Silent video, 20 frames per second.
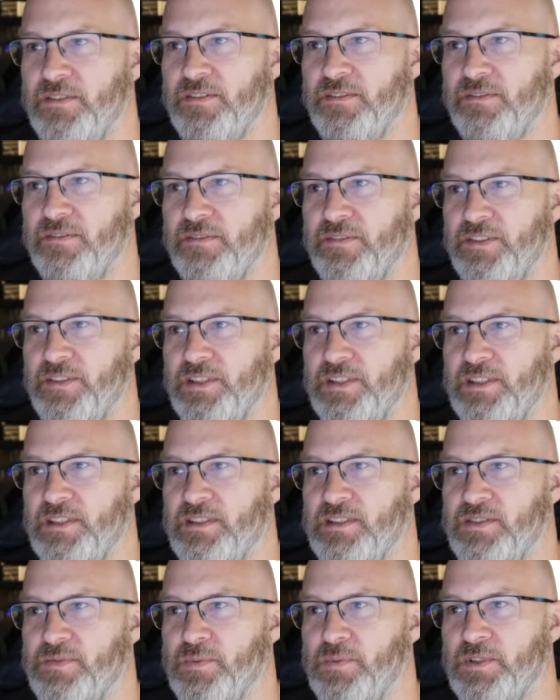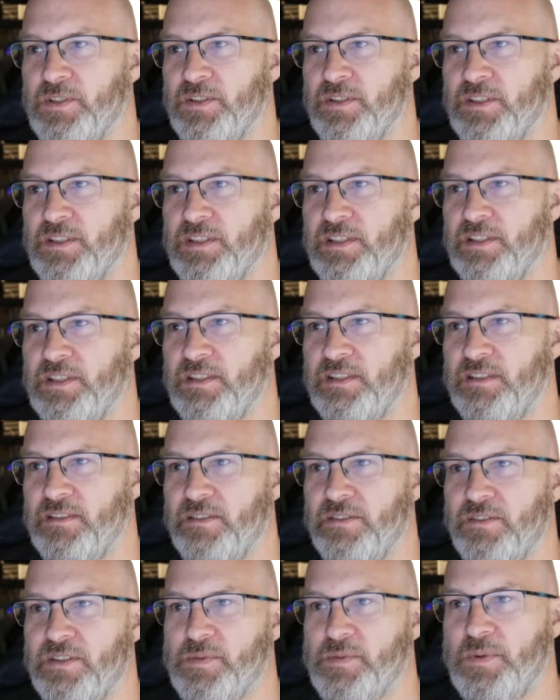these were the
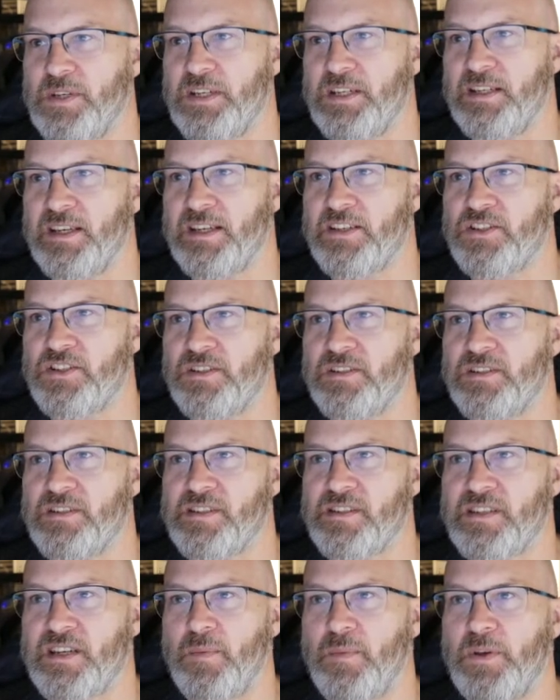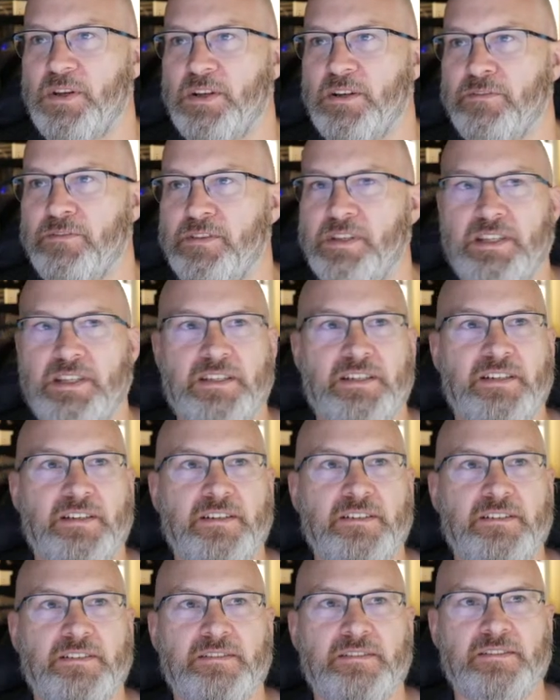USB connections coming off
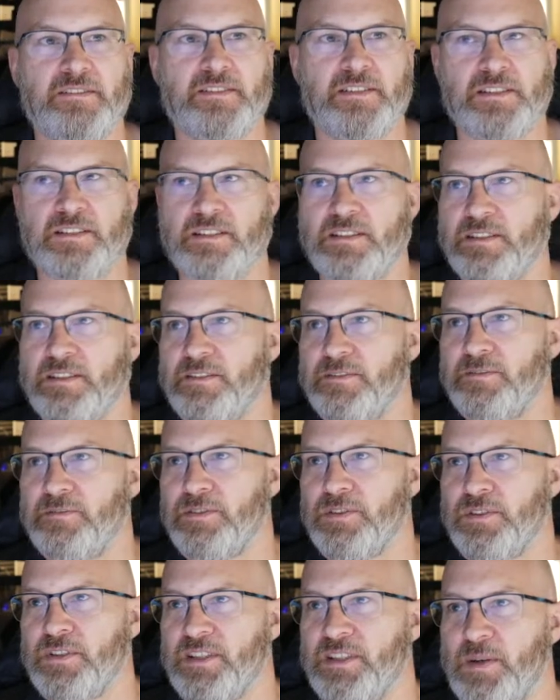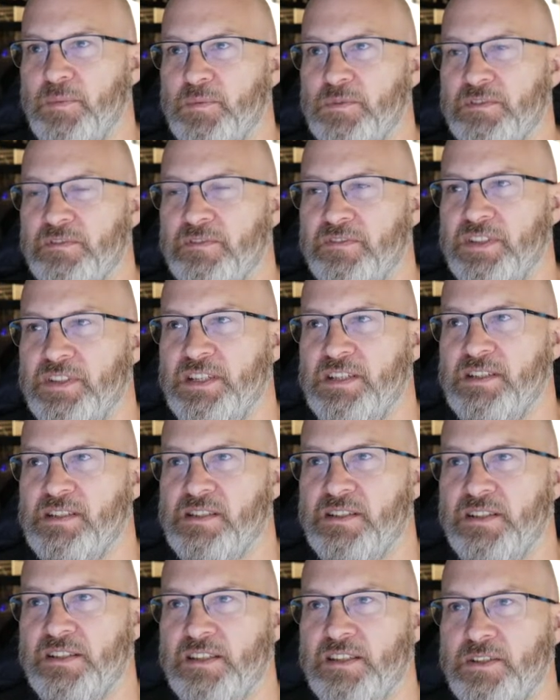here for a couple of things,
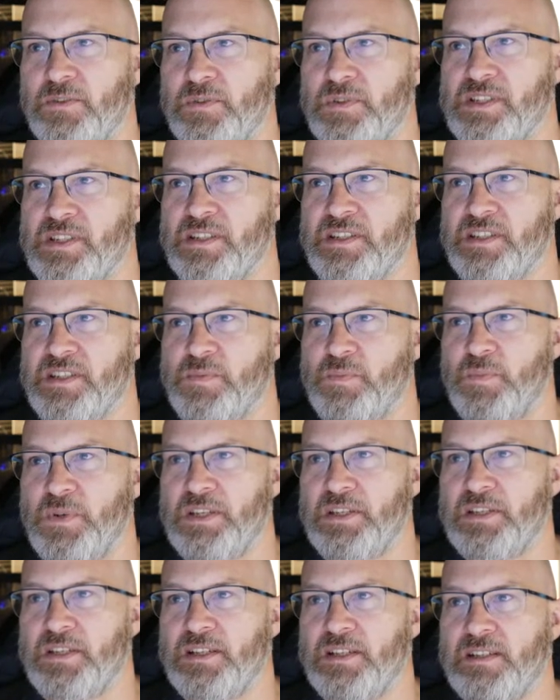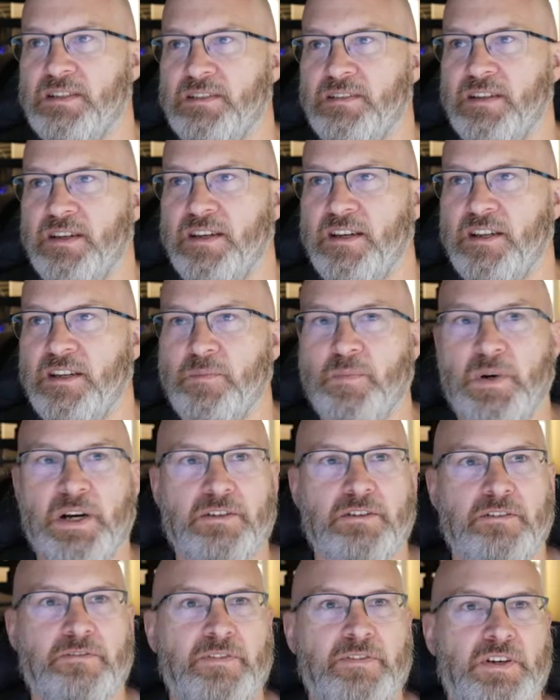like there was a speaker and
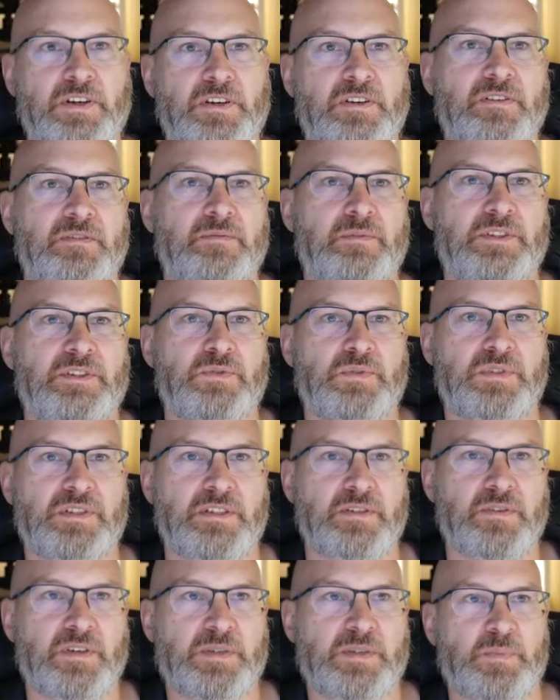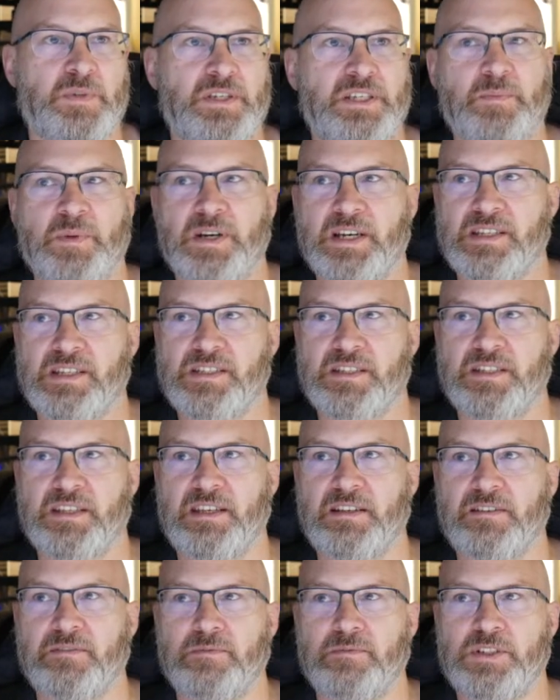microphone, which was a USB based
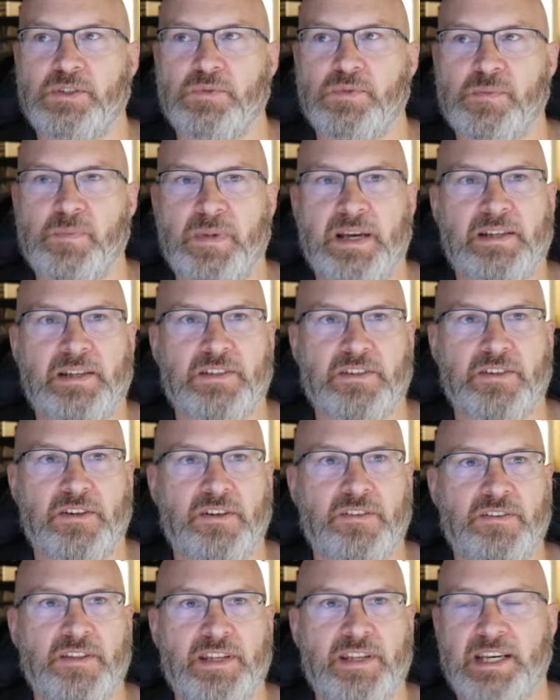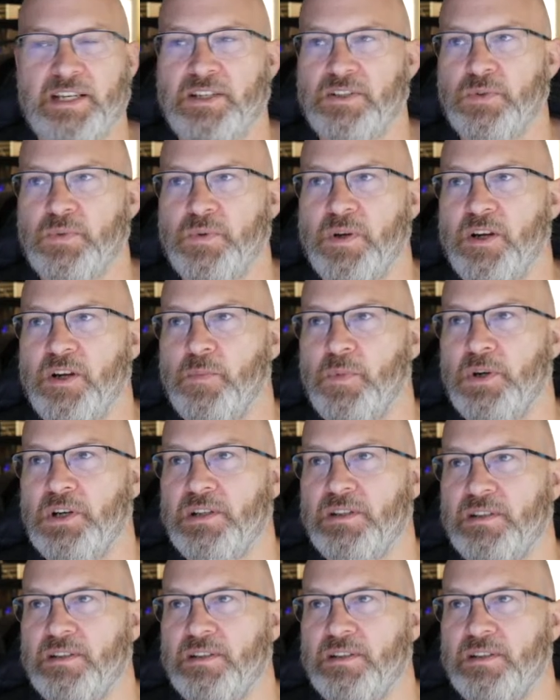thing, which was mounted on the neck of the robot,